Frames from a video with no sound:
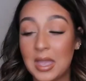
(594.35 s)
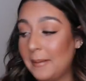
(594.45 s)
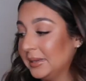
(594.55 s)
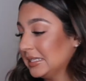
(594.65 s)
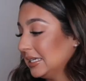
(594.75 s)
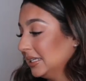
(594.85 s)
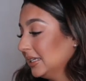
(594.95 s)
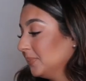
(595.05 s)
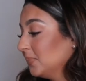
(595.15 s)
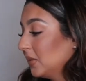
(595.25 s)
I'm
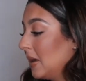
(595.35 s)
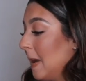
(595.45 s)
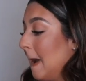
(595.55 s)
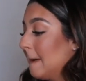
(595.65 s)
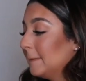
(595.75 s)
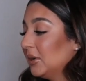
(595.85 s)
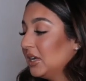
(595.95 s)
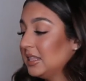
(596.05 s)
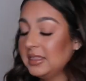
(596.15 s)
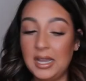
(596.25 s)
excited.
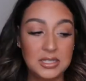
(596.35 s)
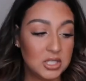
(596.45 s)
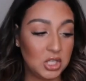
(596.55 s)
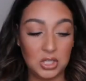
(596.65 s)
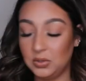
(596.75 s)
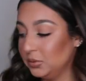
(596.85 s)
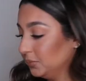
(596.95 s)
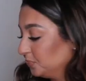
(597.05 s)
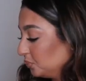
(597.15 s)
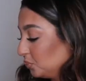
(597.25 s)
But that's cute.